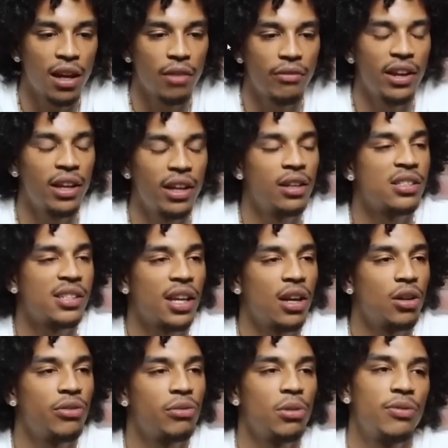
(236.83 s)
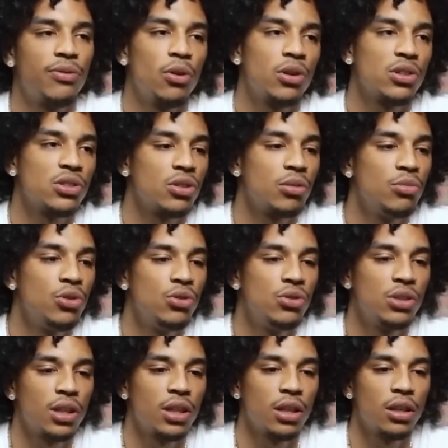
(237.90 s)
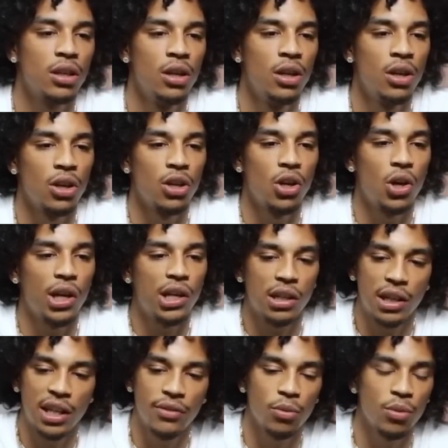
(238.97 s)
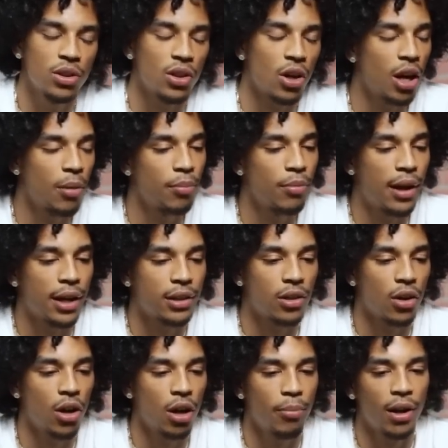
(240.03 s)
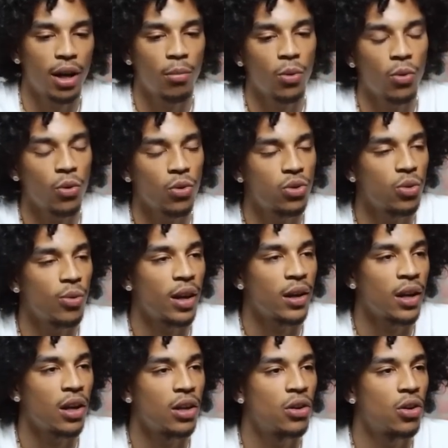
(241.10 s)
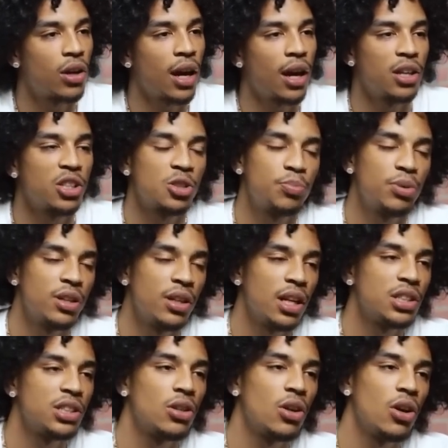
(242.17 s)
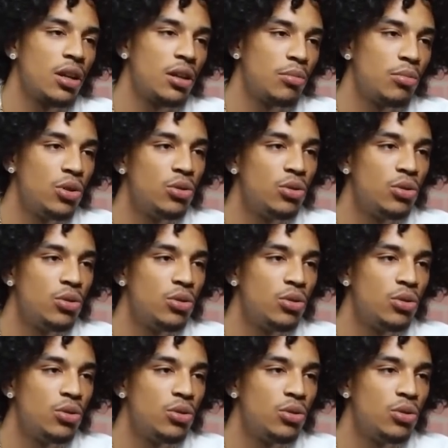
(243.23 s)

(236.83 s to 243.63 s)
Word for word: elevating the sound. You feel me? Focus on music and you know, even with the heart like the heartbreak I'm going through right now, you know, kind of just putting that shit all in the